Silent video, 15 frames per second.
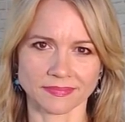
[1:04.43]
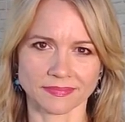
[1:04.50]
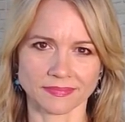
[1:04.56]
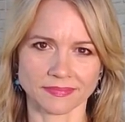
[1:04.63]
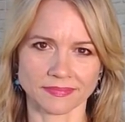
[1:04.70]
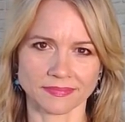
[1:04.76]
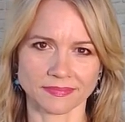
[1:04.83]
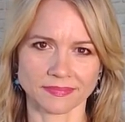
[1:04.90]

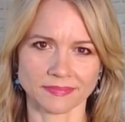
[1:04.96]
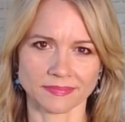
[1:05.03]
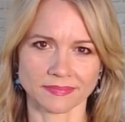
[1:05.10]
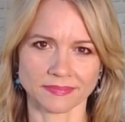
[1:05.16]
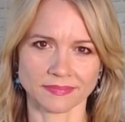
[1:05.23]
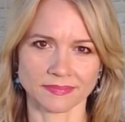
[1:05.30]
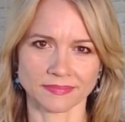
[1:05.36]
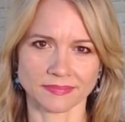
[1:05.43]

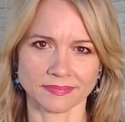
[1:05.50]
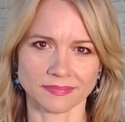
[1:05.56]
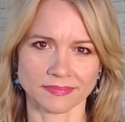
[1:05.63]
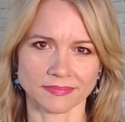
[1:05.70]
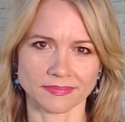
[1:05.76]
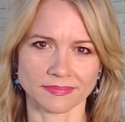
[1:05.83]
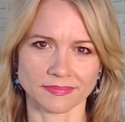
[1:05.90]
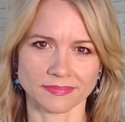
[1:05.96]

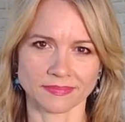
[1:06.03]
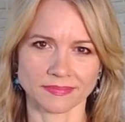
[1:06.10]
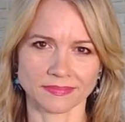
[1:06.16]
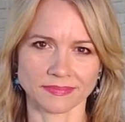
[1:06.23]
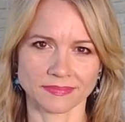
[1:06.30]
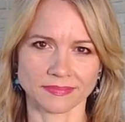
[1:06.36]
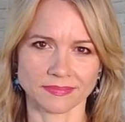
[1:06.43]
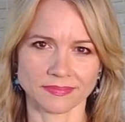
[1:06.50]

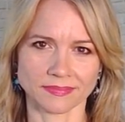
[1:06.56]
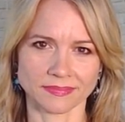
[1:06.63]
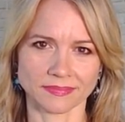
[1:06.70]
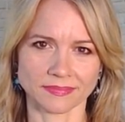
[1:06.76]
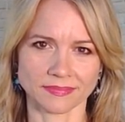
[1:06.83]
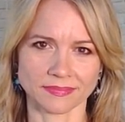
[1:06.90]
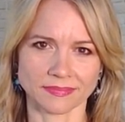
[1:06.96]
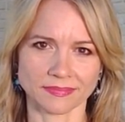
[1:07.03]

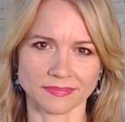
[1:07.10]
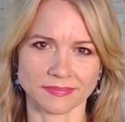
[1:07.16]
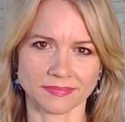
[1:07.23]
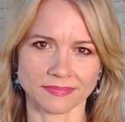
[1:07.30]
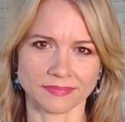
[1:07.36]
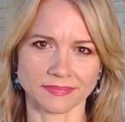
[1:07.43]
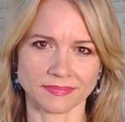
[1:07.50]
(not speaking)